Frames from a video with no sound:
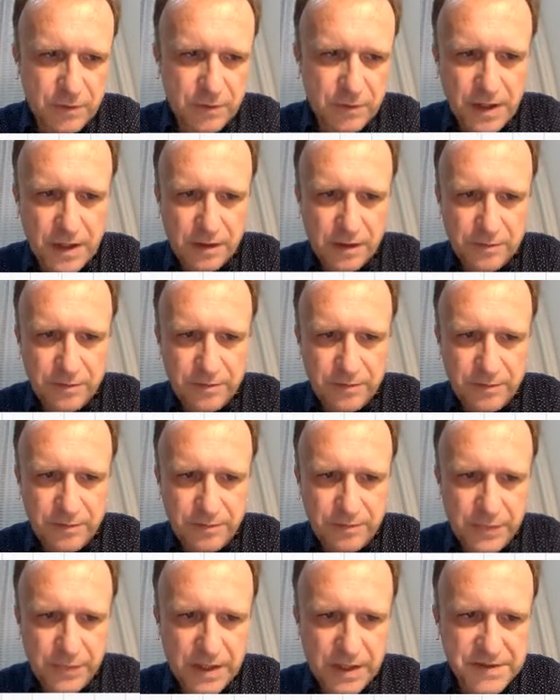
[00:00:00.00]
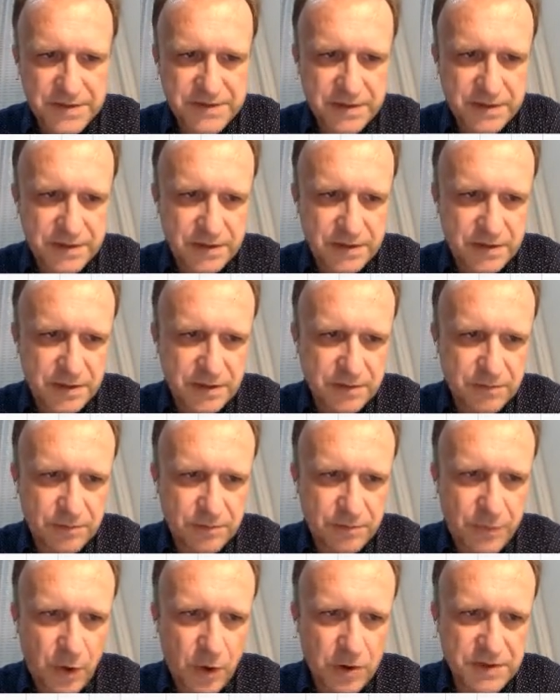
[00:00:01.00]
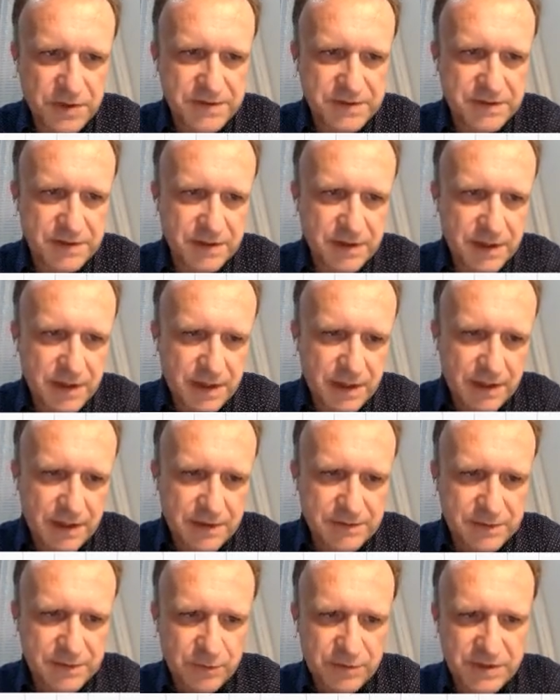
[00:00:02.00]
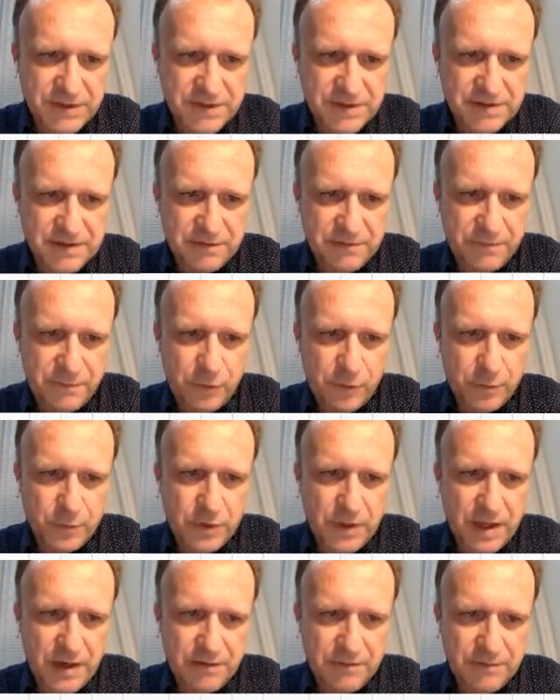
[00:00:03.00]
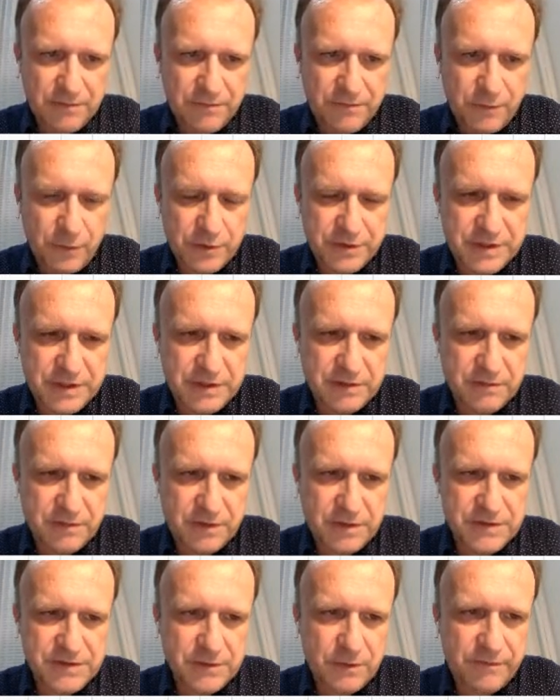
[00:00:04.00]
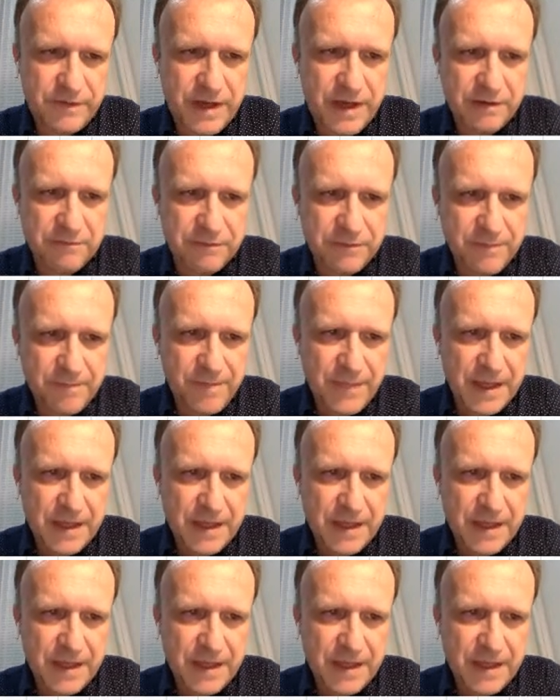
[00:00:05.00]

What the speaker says: I'll place it in a box. So this is the formula for the inverse of f.